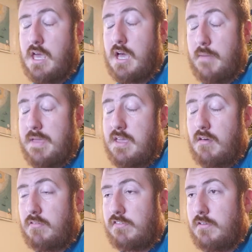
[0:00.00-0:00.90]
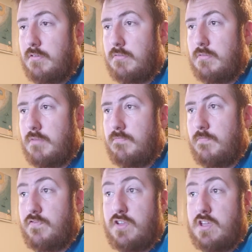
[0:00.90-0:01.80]
I may also
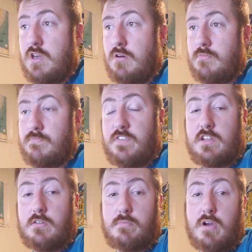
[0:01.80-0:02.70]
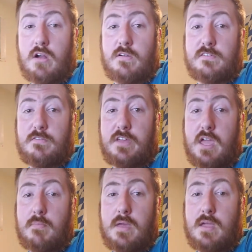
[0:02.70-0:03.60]
video the progress of the
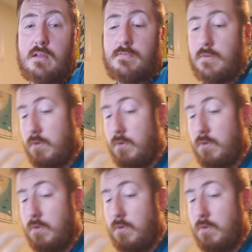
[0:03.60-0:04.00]
campaign, if you